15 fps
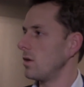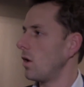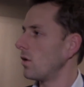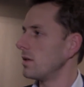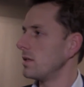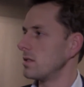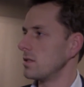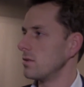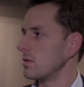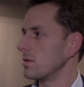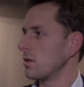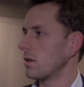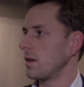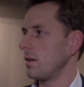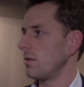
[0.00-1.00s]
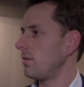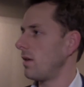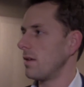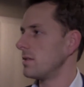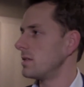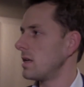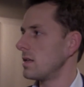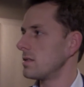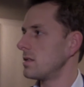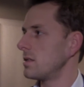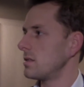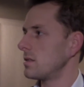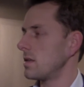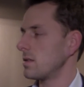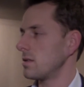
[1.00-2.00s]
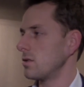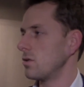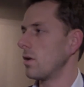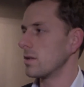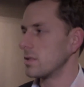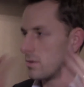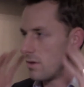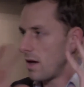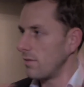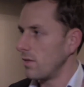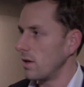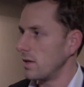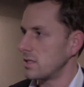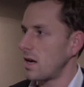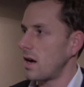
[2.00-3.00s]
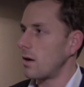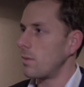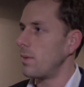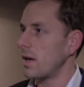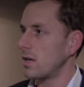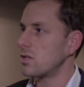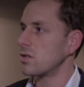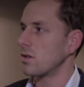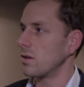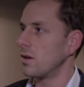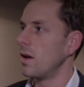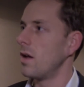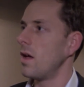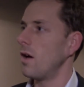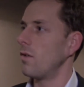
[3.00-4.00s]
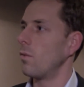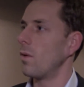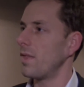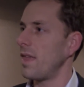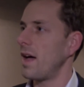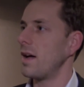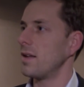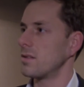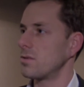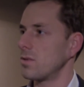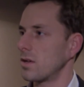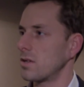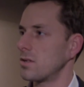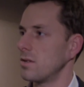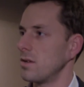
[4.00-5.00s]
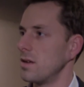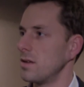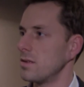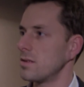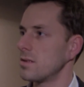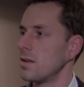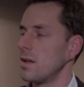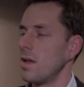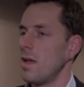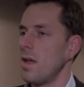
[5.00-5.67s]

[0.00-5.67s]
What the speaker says: All you need to do is look at 5 to 10 sets of drawings and you have the entire picture of what that structure is.